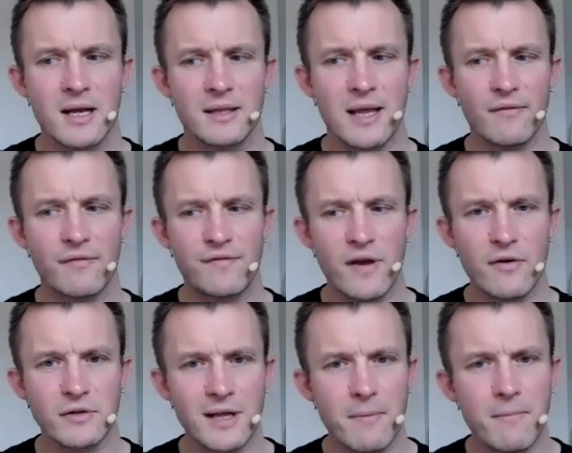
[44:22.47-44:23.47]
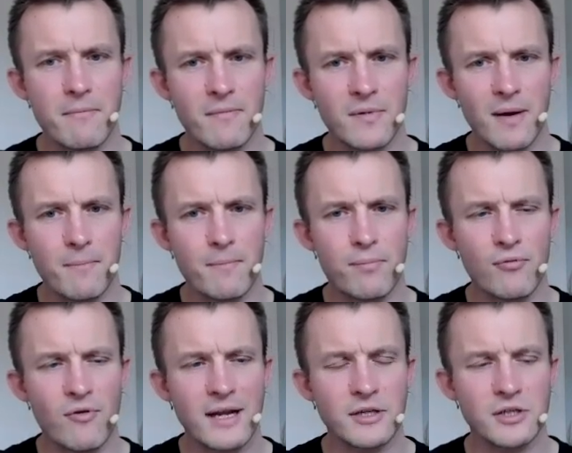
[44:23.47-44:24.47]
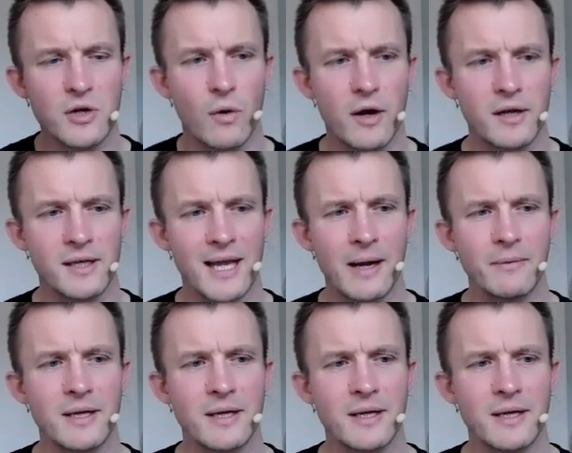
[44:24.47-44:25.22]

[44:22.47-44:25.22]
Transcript: that fear, that brain is quieting down.